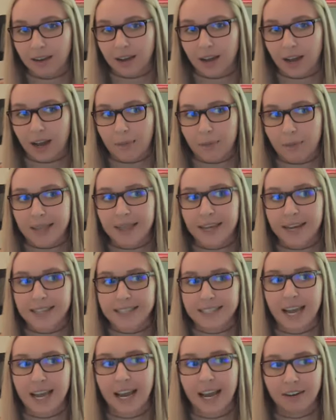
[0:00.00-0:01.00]
And
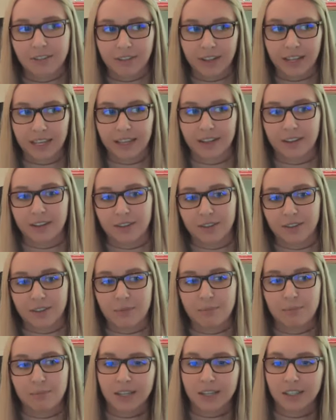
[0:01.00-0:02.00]
that's kind of like
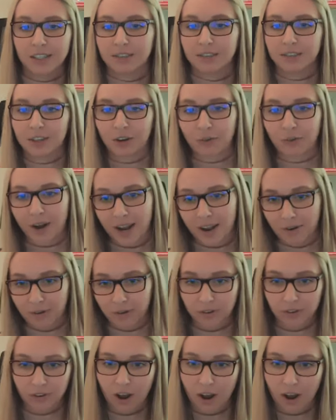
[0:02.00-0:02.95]
the middle of the ground